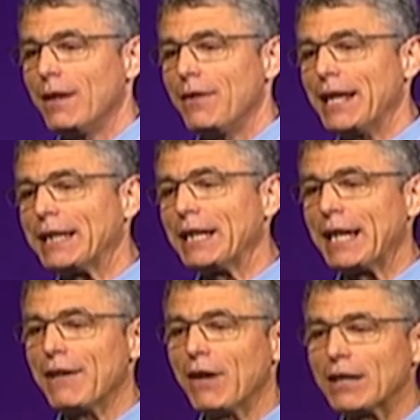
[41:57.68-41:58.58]
They can
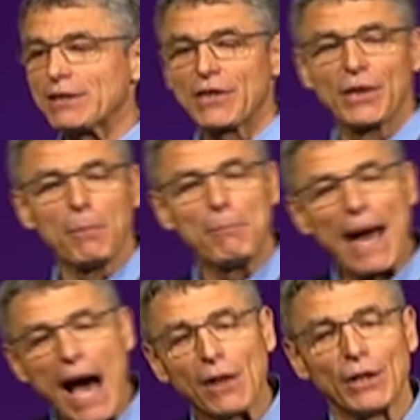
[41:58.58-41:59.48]
give us the
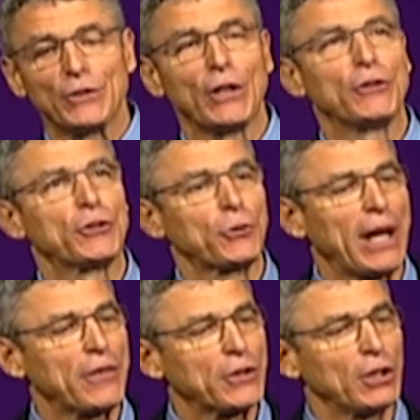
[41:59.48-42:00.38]
balance and
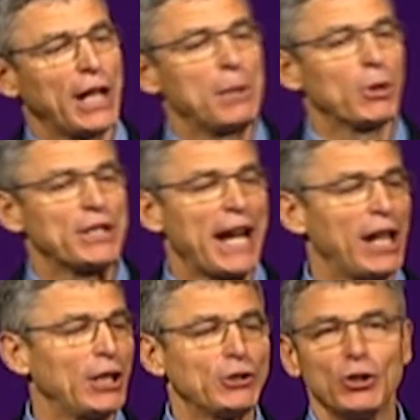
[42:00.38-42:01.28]
strength to labor
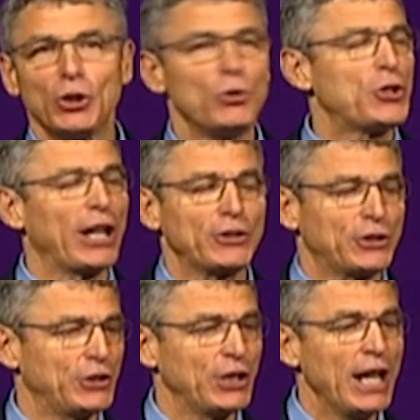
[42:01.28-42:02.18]
daily to do
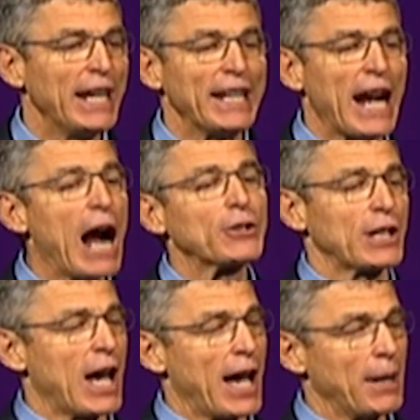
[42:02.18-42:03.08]
justice in our
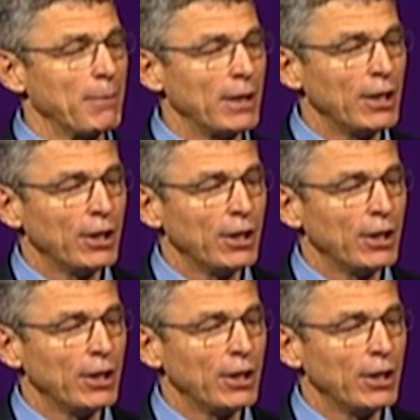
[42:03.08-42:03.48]
time.